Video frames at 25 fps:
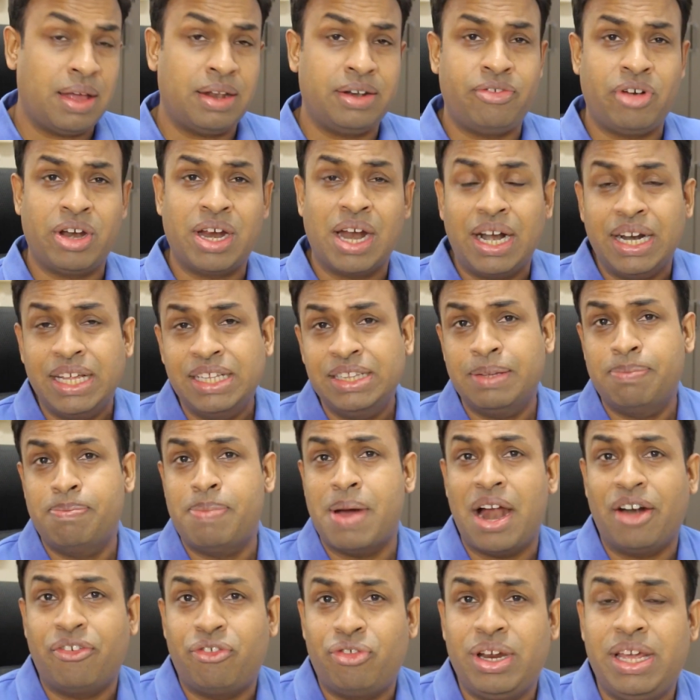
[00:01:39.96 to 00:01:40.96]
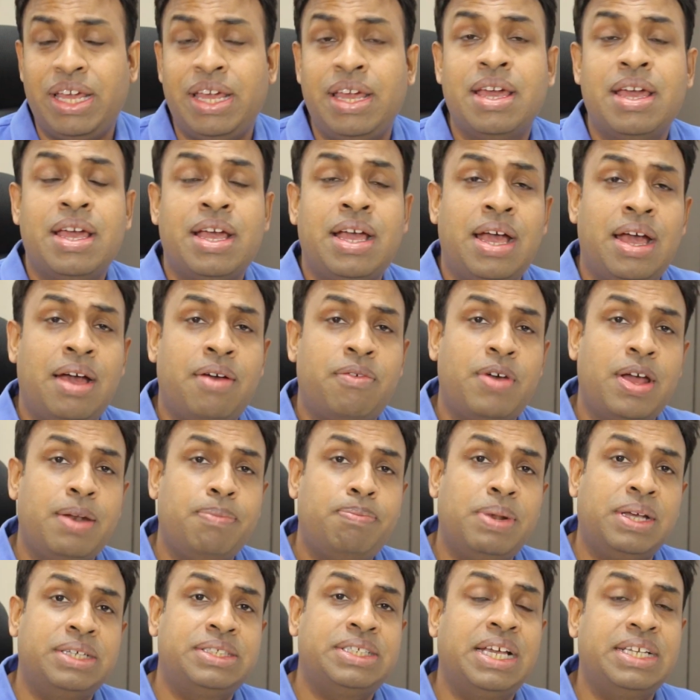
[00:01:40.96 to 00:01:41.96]
regarding the battery,
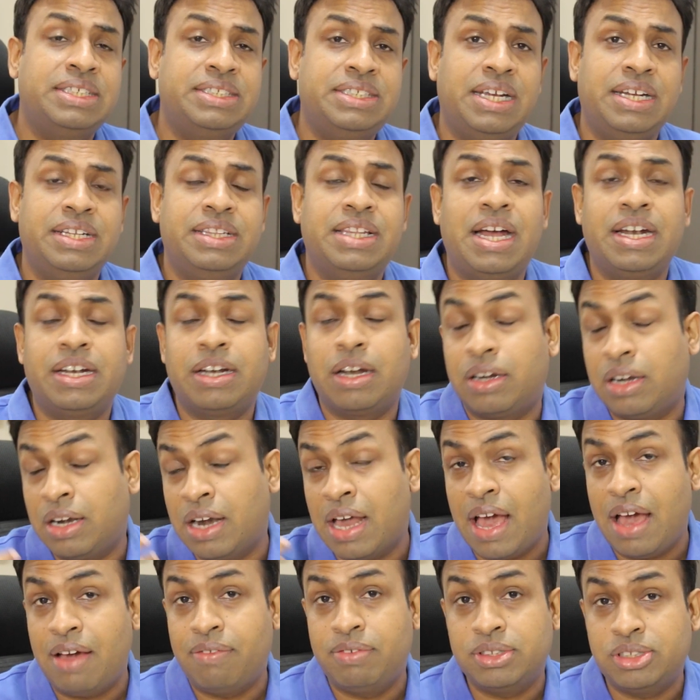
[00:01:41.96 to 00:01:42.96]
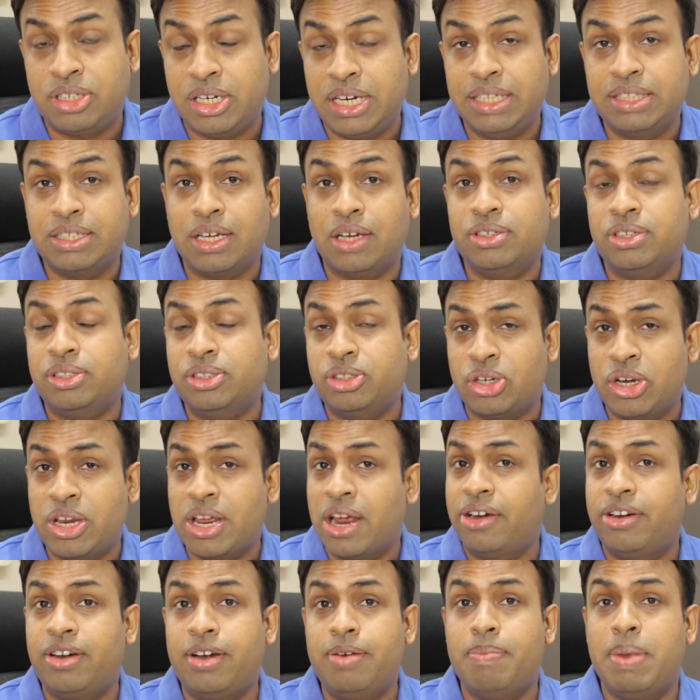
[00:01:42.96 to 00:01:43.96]
OnePlus has said that it will have a
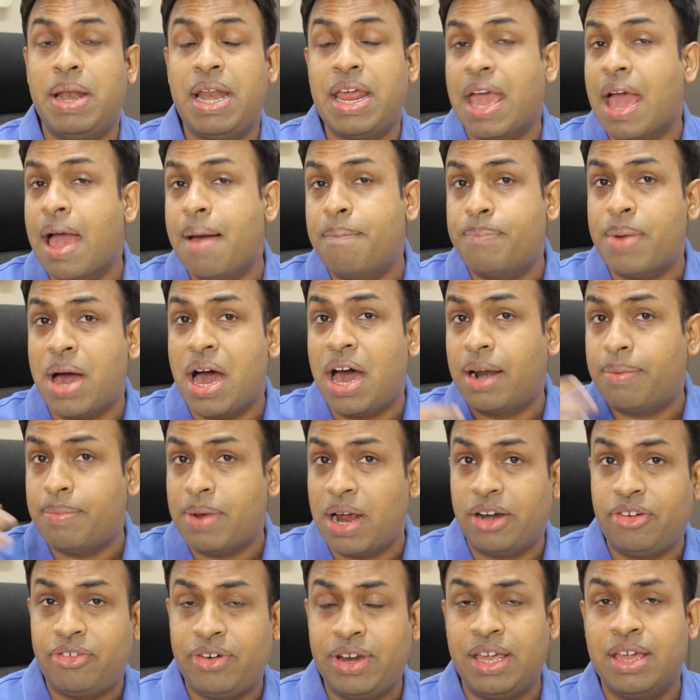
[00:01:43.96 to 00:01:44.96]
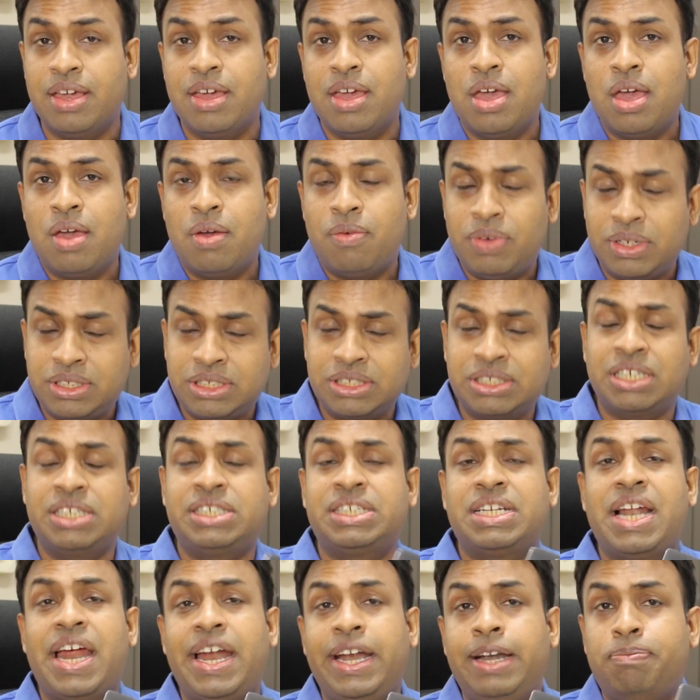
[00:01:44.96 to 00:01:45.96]
3300 milliamp hour battery, which is a
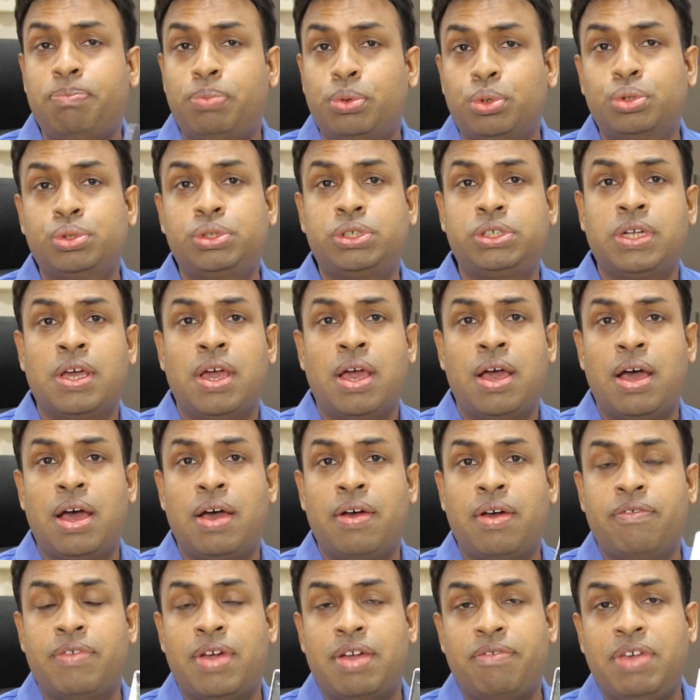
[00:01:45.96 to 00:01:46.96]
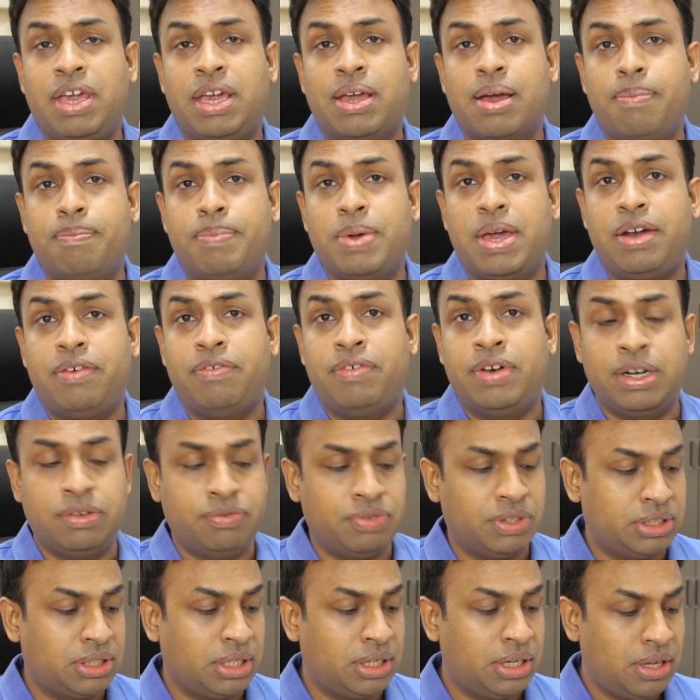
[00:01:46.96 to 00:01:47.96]
slight boost when we compare it
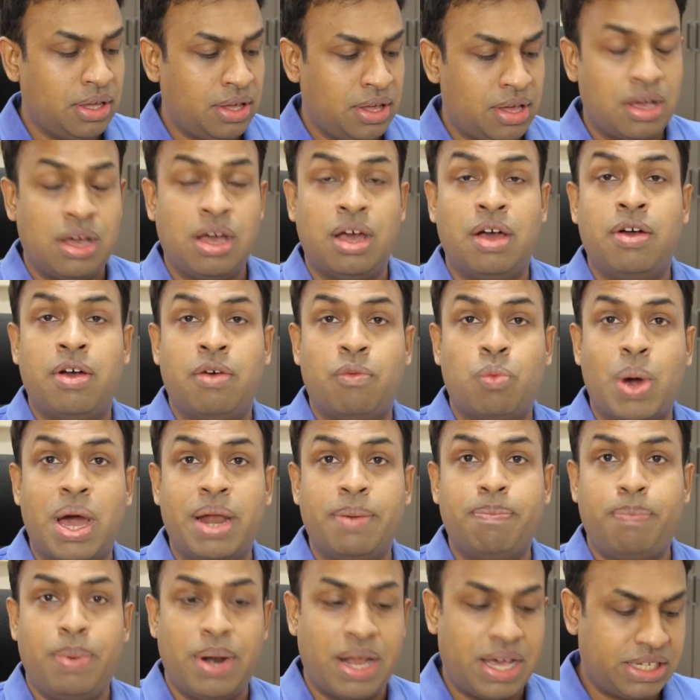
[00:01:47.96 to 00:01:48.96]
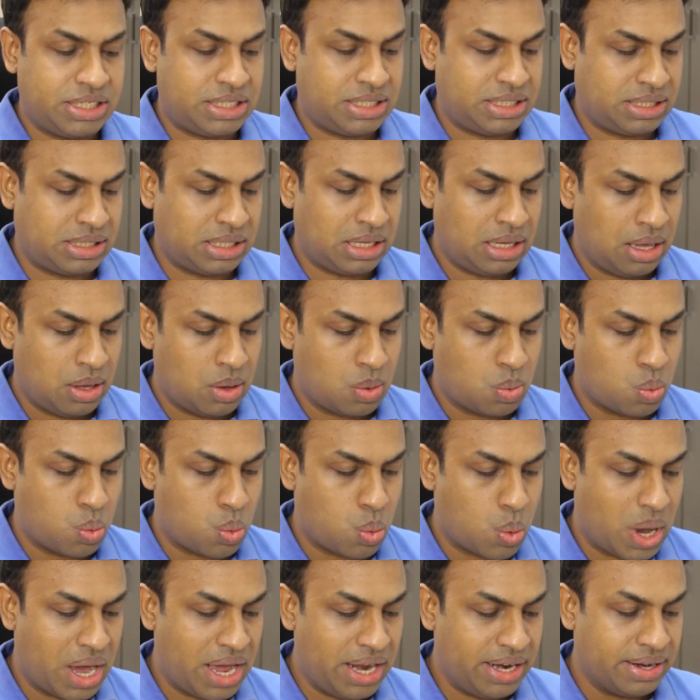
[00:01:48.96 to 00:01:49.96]
with the OnePlus
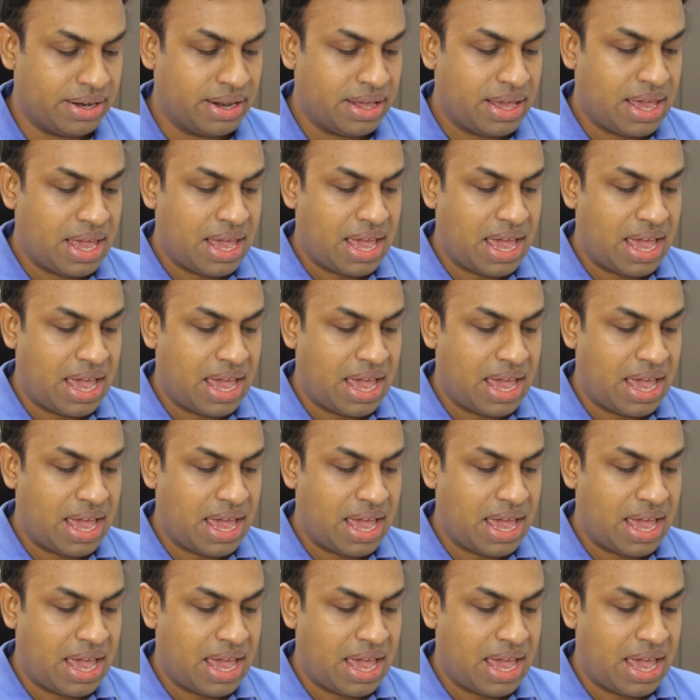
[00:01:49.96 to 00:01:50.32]
One.